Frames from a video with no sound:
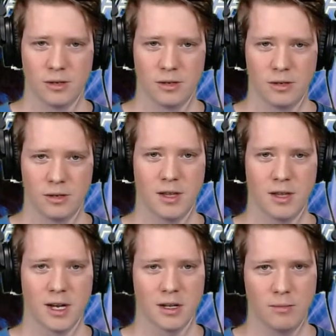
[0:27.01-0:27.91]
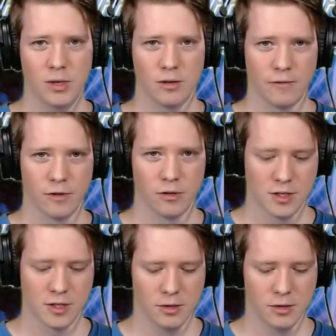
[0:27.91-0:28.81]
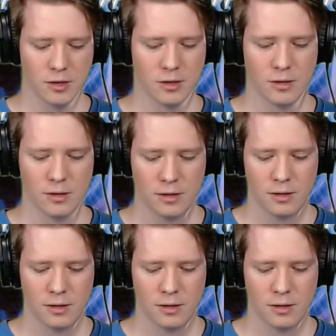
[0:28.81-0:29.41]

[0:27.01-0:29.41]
and that can be your first scale to learn.